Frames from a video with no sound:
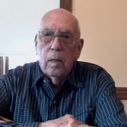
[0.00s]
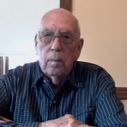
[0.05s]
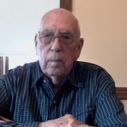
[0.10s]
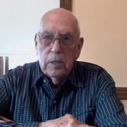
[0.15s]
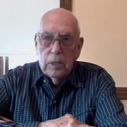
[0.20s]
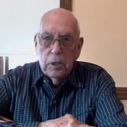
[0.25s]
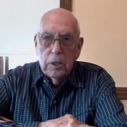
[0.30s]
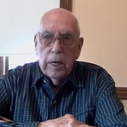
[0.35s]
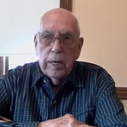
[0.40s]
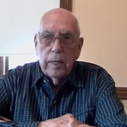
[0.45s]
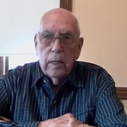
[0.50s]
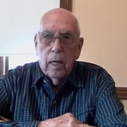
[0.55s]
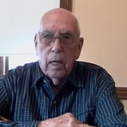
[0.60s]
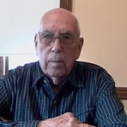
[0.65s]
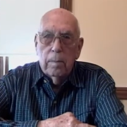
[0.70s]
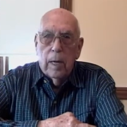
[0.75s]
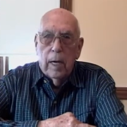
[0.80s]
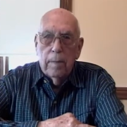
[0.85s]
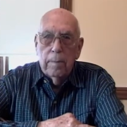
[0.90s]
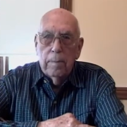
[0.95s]
Mistake
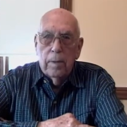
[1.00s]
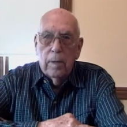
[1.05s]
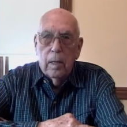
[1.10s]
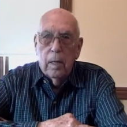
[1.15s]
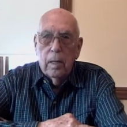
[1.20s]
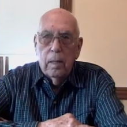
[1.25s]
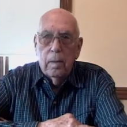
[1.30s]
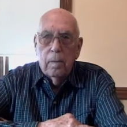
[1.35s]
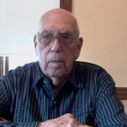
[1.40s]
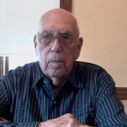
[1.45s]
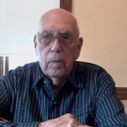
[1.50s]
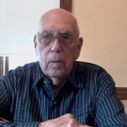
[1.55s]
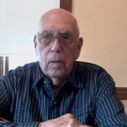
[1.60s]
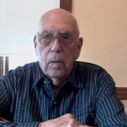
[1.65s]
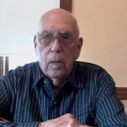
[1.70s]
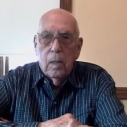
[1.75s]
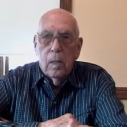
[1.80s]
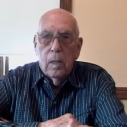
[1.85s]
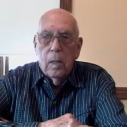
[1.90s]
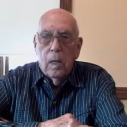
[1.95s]
on my part.
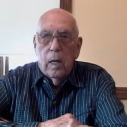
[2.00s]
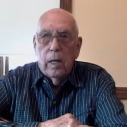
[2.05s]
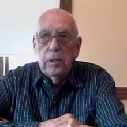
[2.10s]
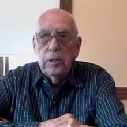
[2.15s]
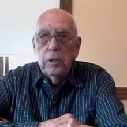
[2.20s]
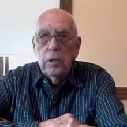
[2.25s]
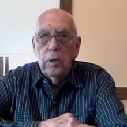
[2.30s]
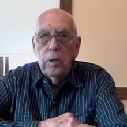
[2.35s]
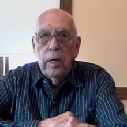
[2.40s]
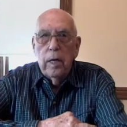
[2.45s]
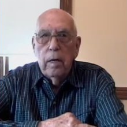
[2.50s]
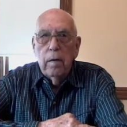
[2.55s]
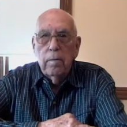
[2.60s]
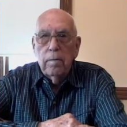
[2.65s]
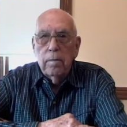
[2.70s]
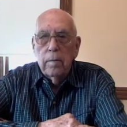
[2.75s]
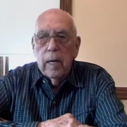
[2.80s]
Mm-hmm. I should have.